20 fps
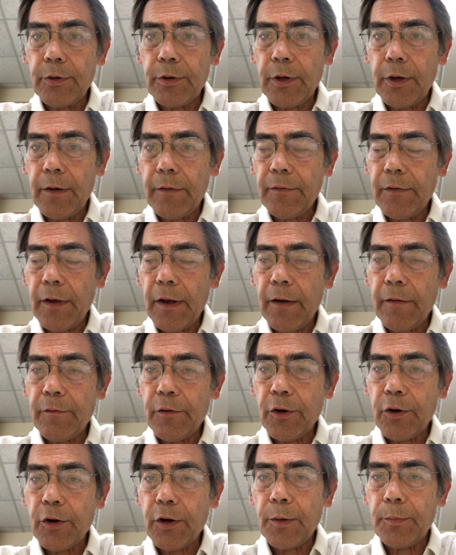you if you have
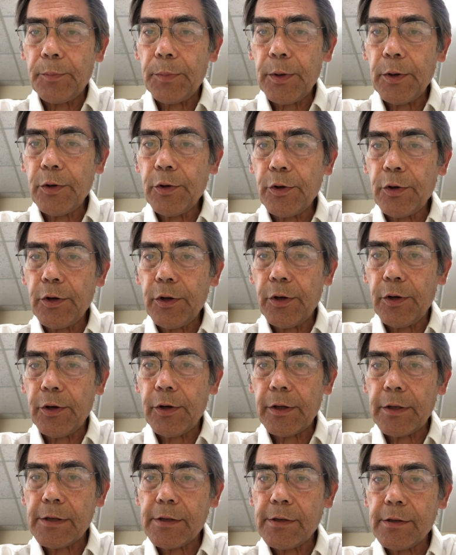your computer, you
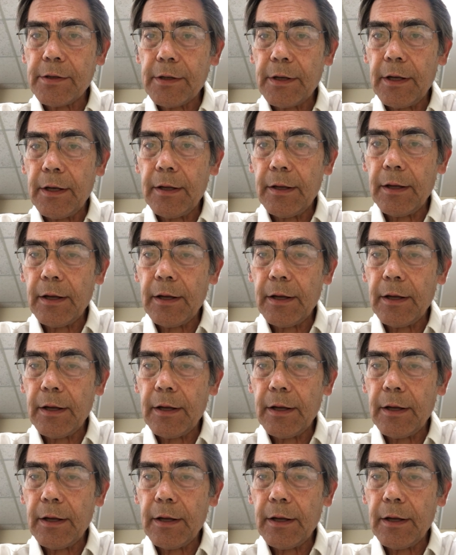can see